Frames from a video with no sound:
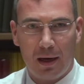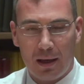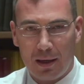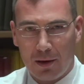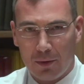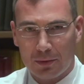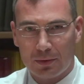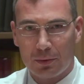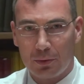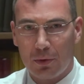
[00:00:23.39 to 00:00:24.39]

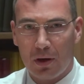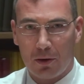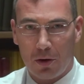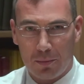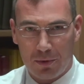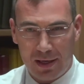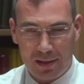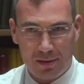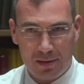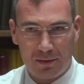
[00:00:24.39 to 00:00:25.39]
allows to do a
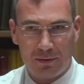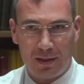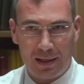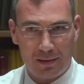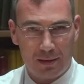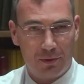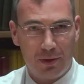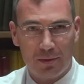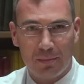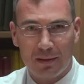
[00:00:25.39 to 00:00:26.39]
comprehensive laser
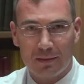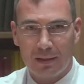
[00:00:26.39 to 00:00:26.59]
treatment